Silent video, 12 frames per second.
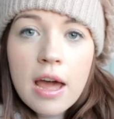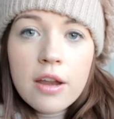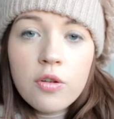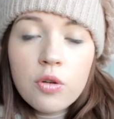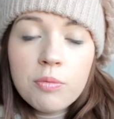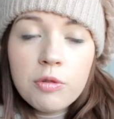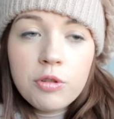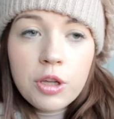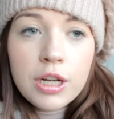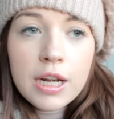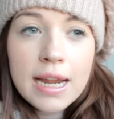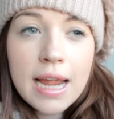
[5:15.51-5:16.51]
a normal
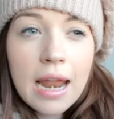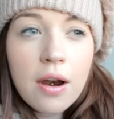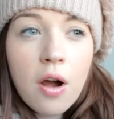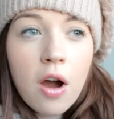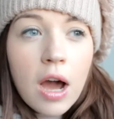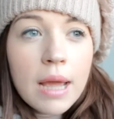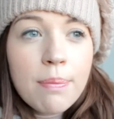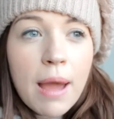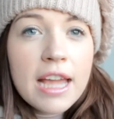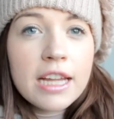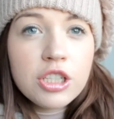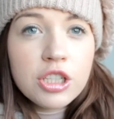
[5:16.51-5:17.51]
uni, and I
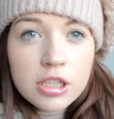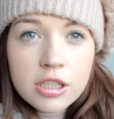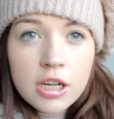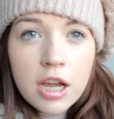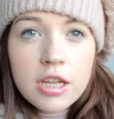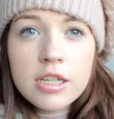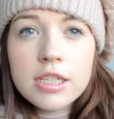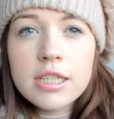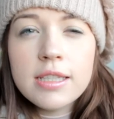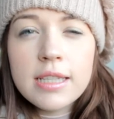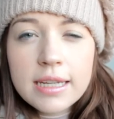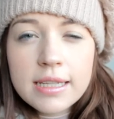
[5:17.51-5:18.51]
paid just under
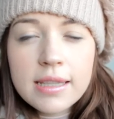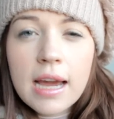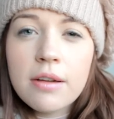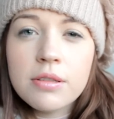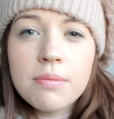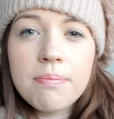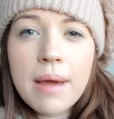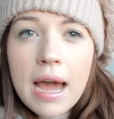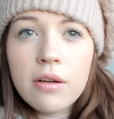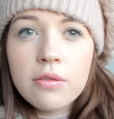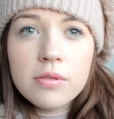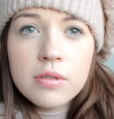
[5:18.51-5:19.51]

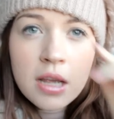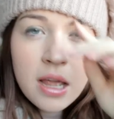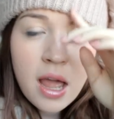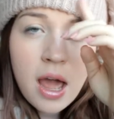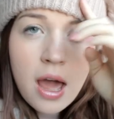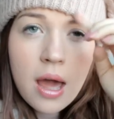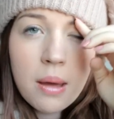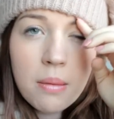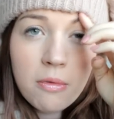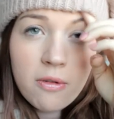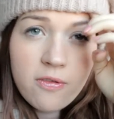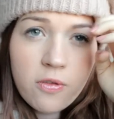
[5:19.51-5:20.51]

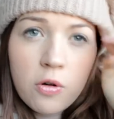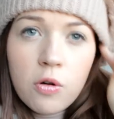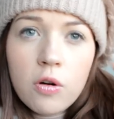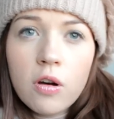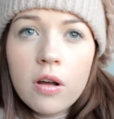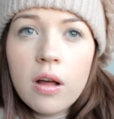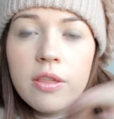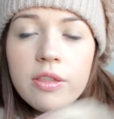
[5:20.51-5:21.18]
£6,000 for